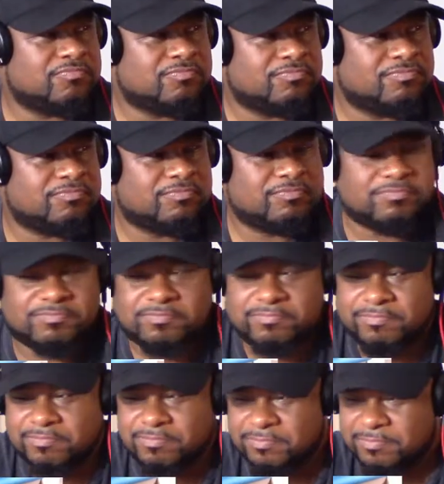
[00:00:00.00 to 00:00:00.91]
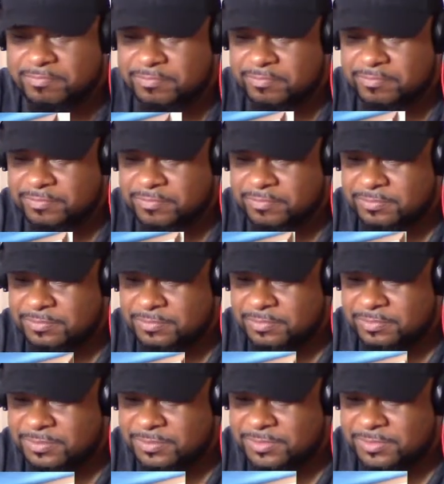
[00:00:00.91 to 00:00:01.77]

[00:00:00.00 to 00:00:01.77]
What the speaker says: (silence)